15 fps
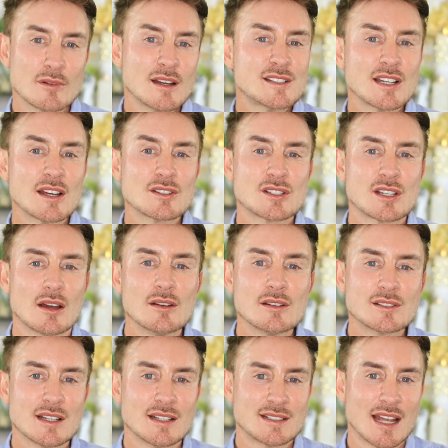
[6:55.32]
Research
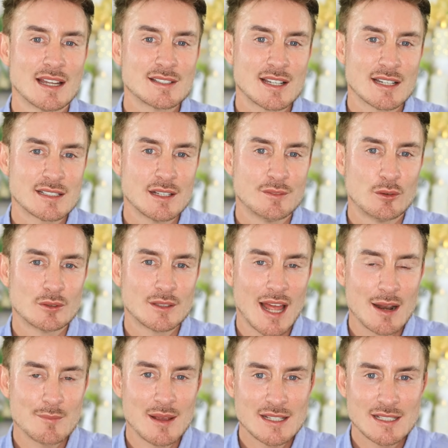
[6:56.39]
shows that
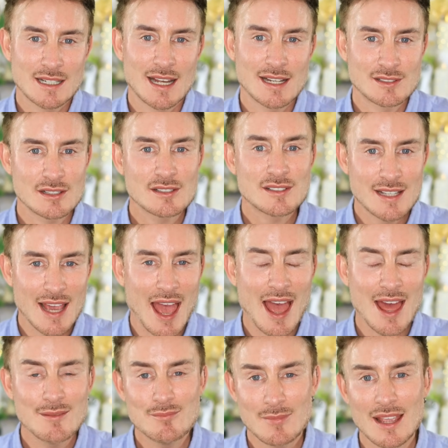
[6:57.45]
1064nm lasers
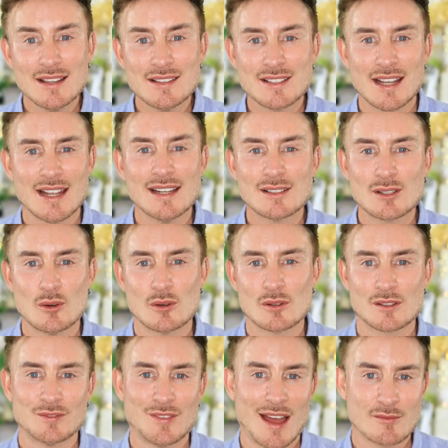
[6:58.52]
can indeed
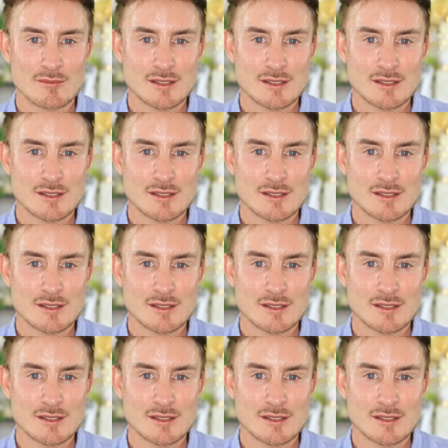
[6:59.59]
cause fat